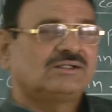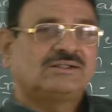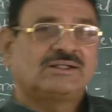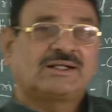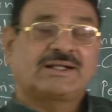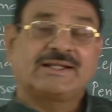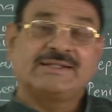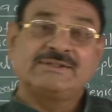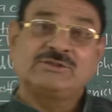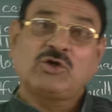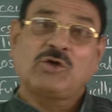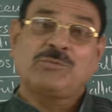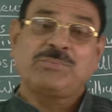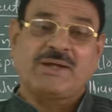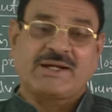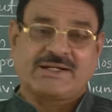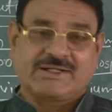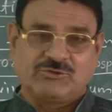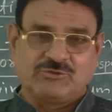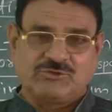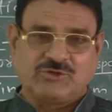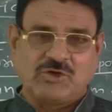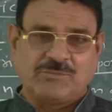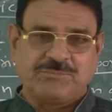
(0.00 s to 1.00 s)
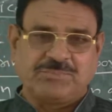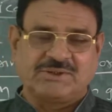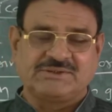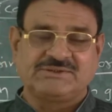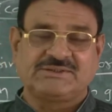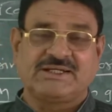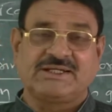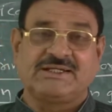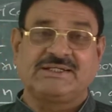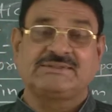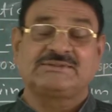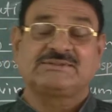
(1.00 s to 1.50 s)
Range of activity of
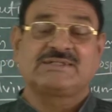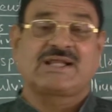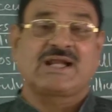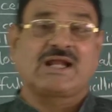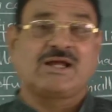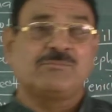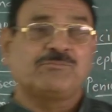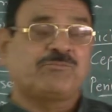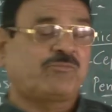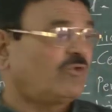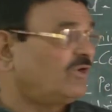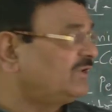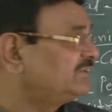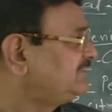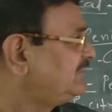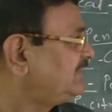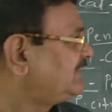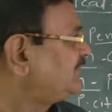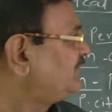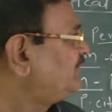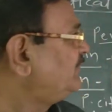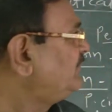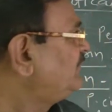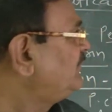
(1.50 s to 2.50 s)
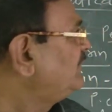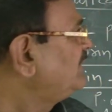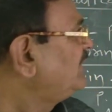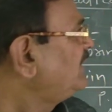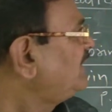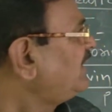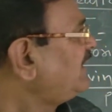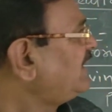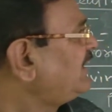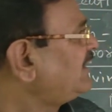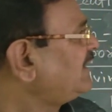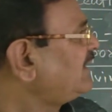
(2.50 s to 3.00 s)
fungi is gram-positive
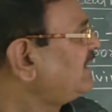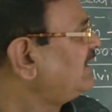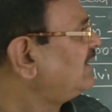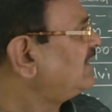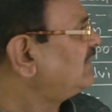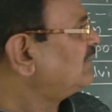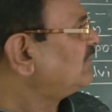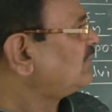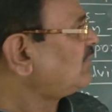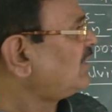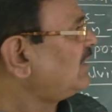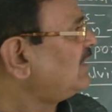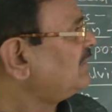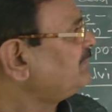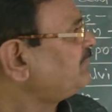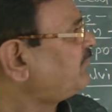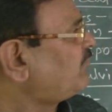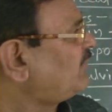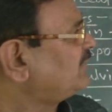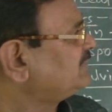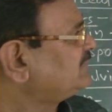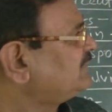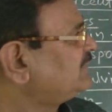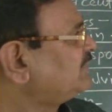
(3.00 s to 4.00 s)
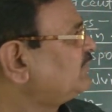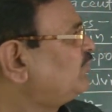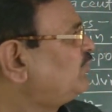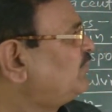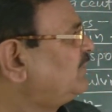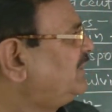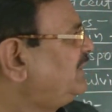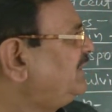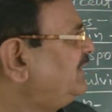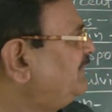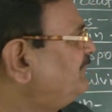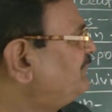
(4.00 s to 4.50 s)
and gram-positive
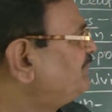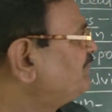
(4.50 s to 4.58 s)
only.